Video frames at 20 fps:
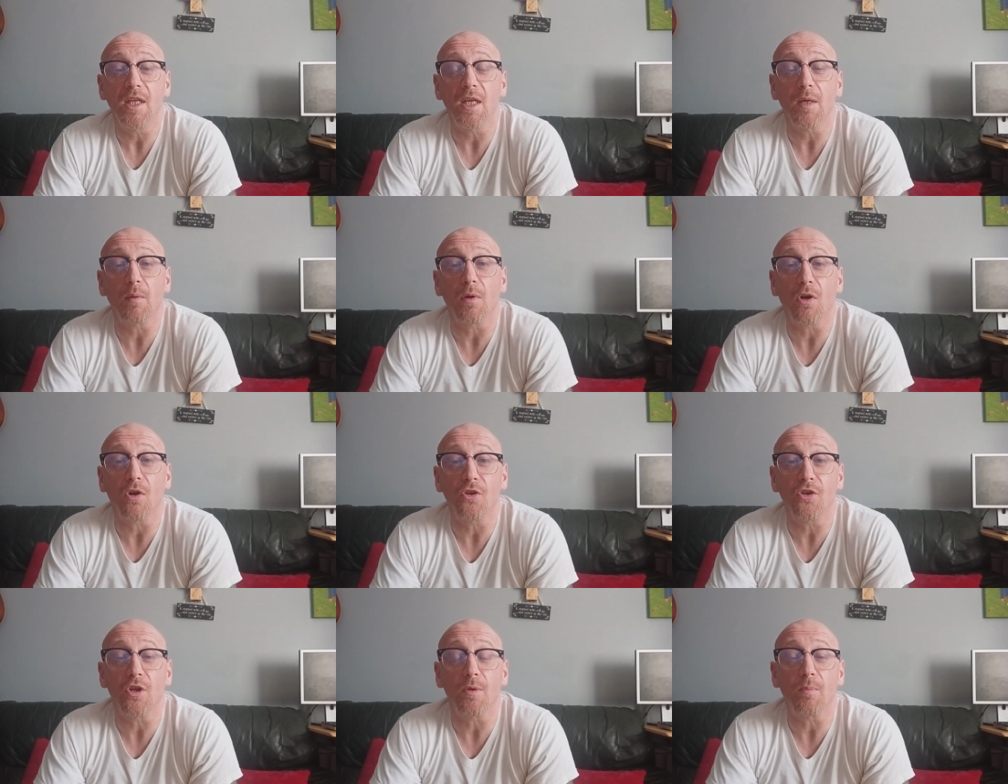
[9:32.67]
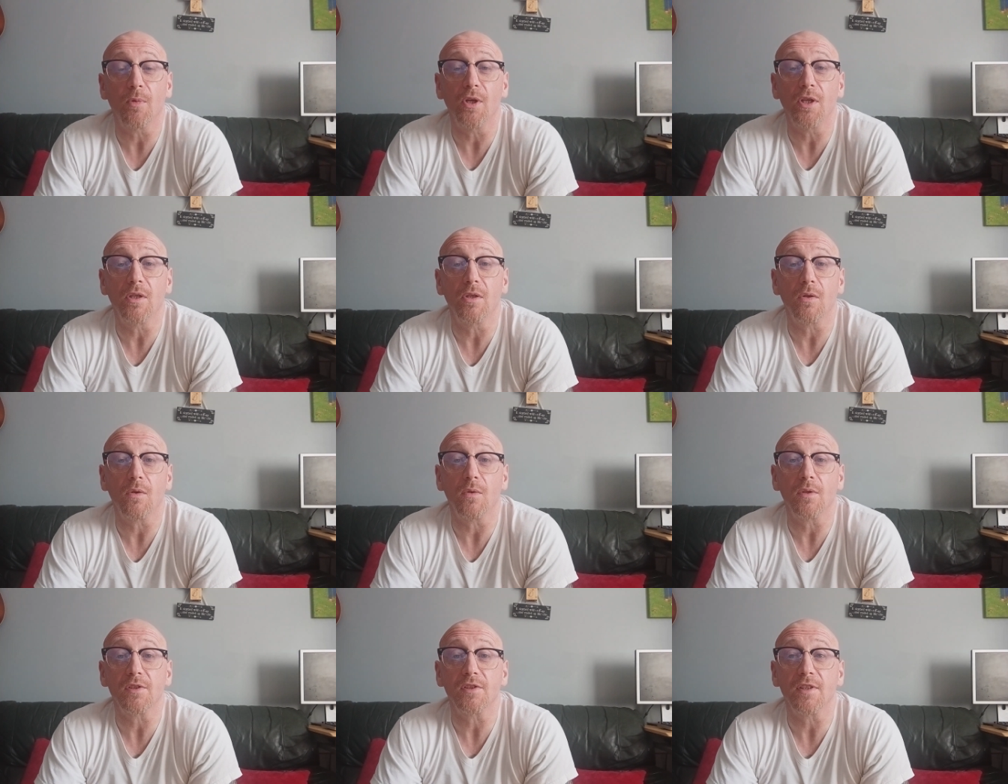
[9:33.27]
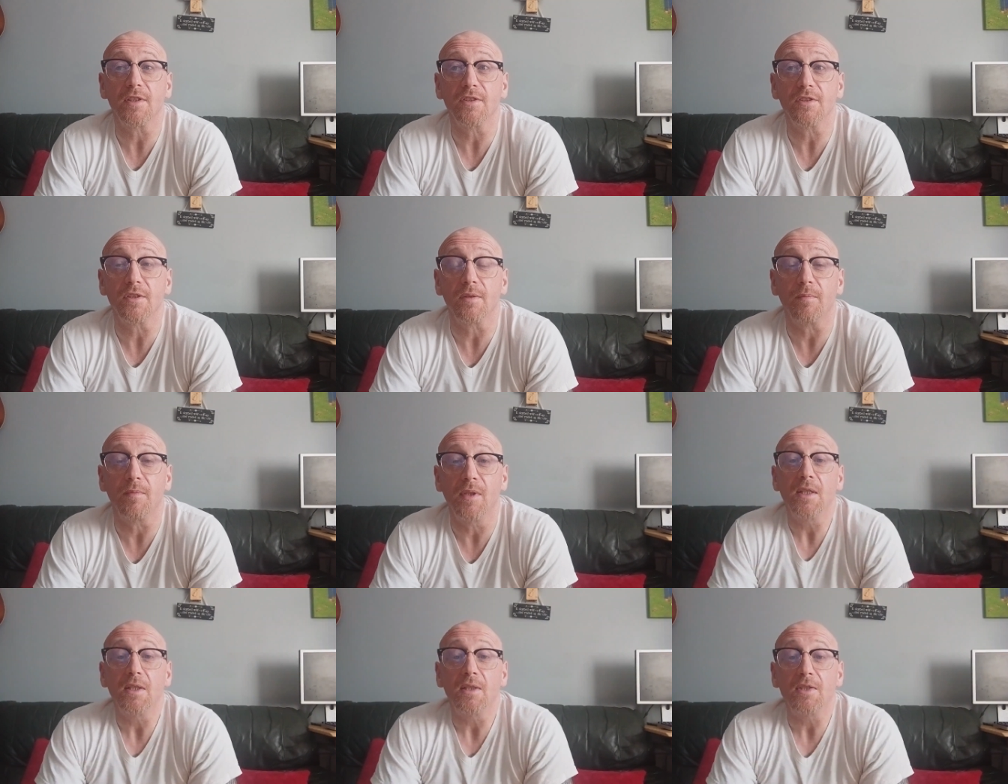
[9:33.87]
it will undermine the whole
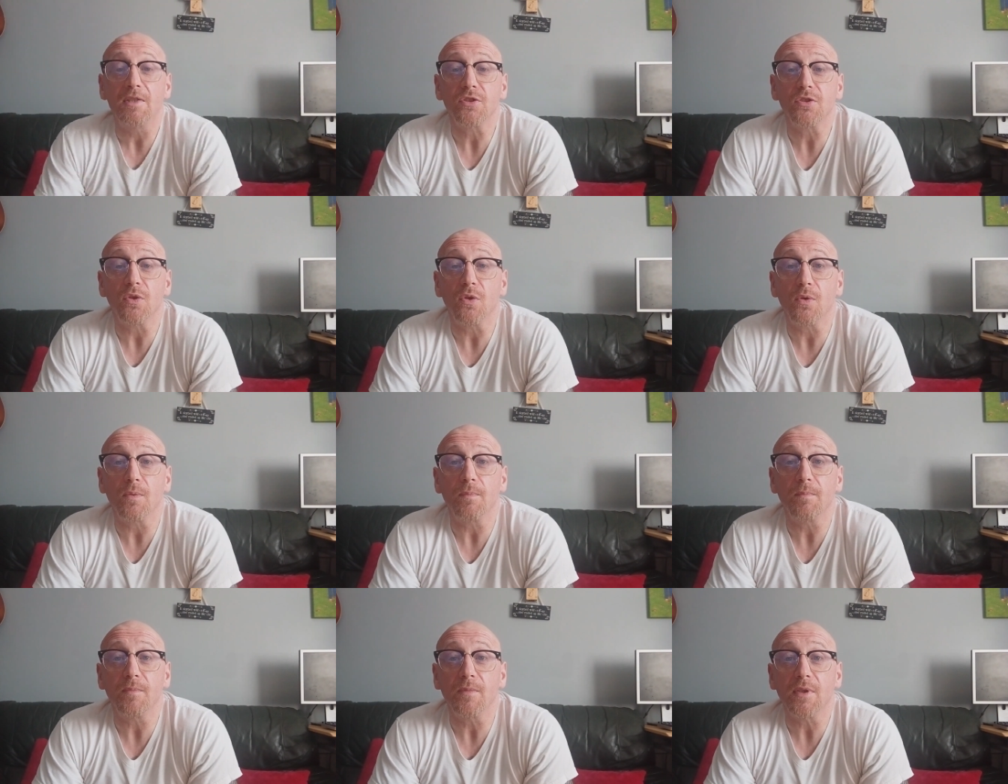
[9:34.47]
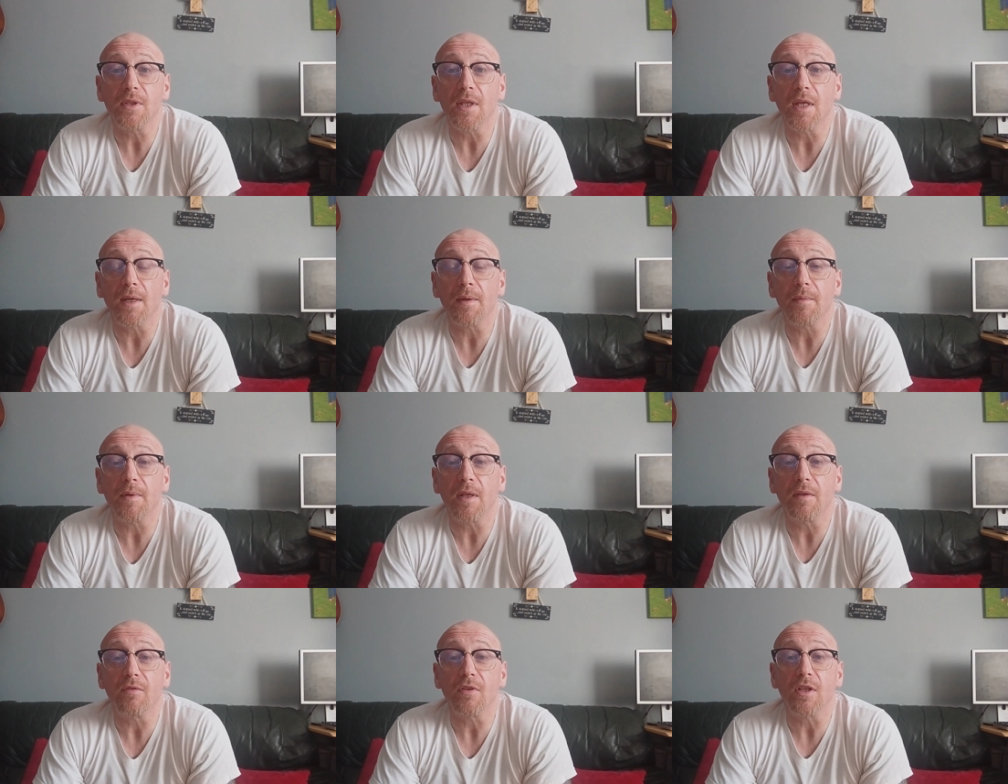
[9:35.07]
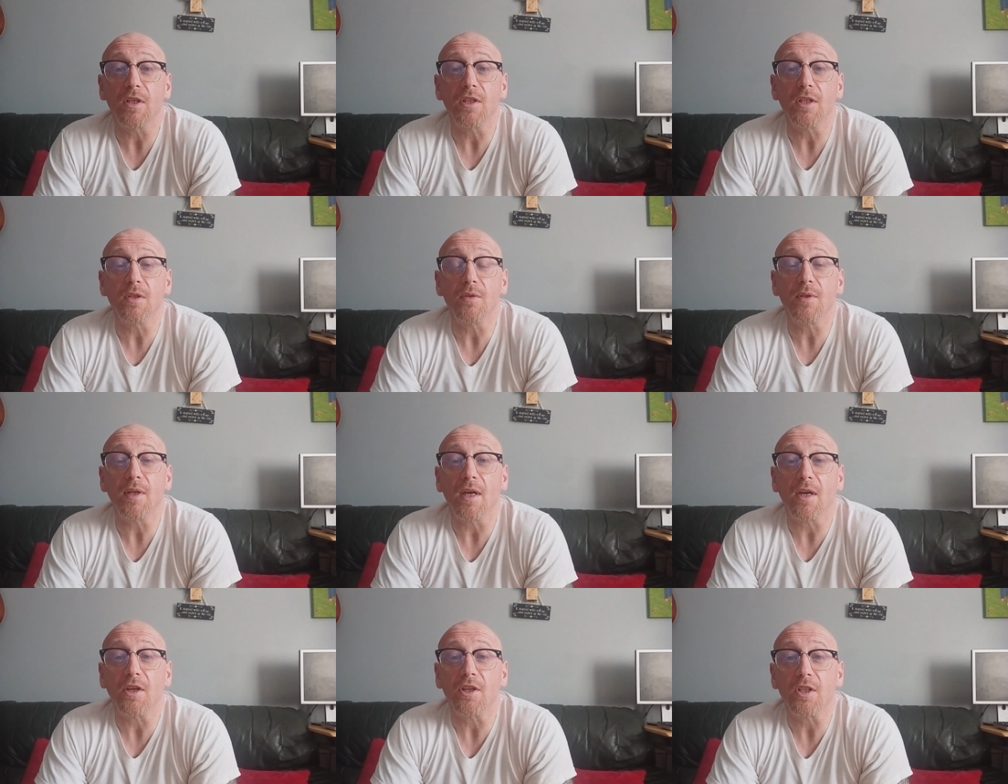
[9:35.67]
system. So yeah, if you can do
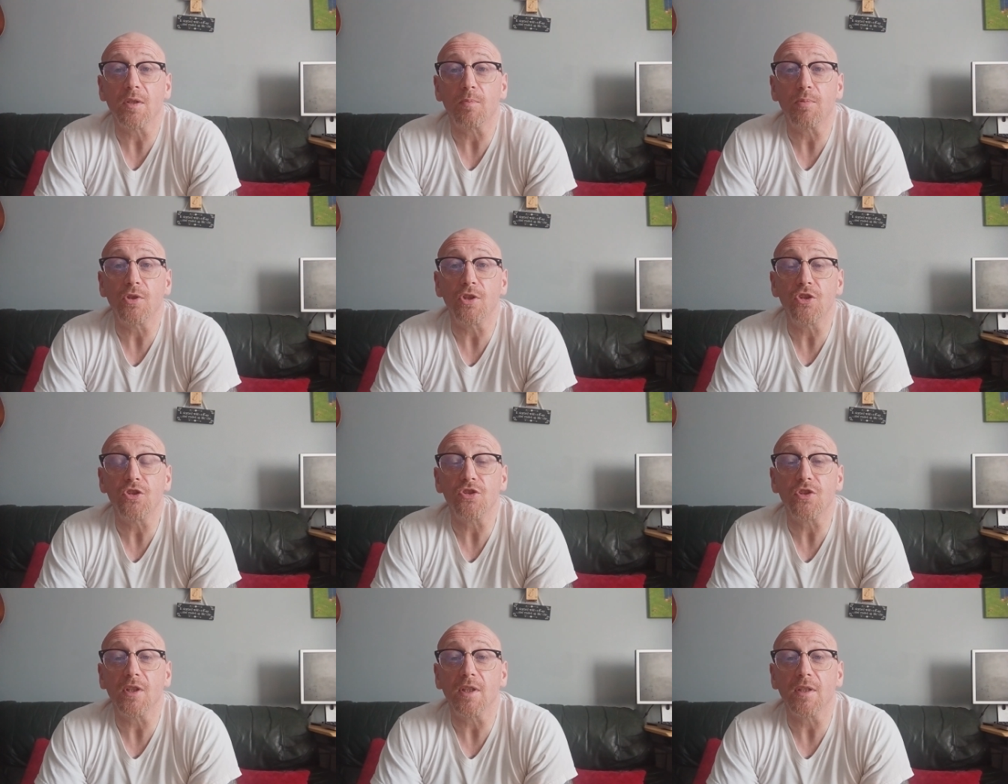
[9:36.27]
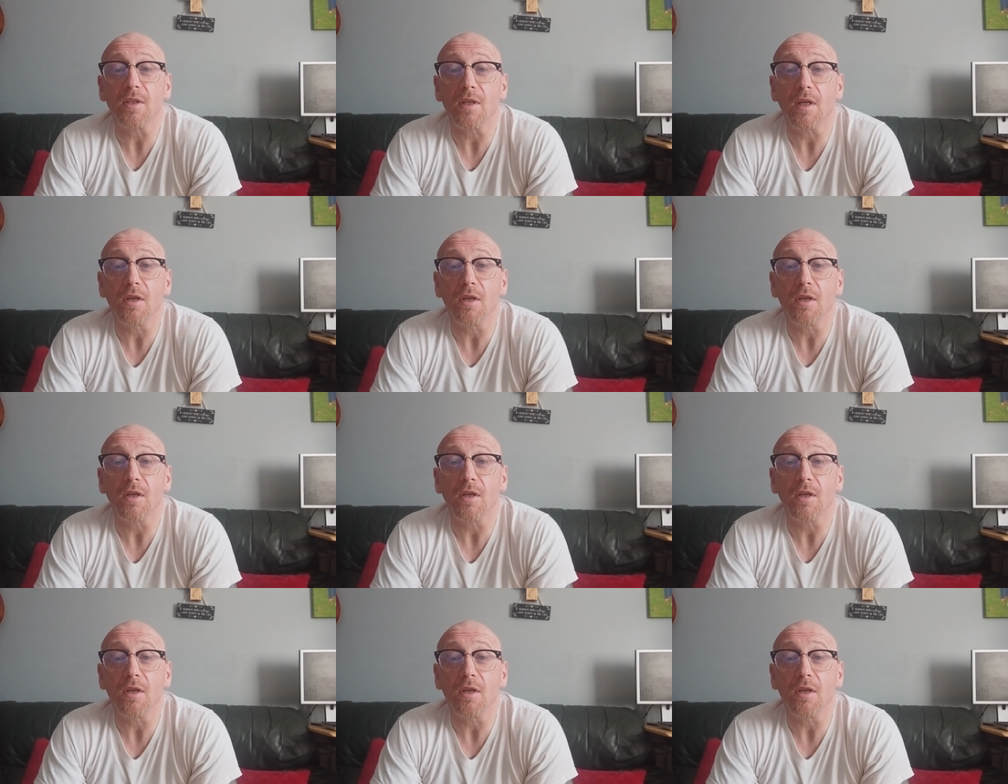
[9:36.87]
that, I'd appreciate it.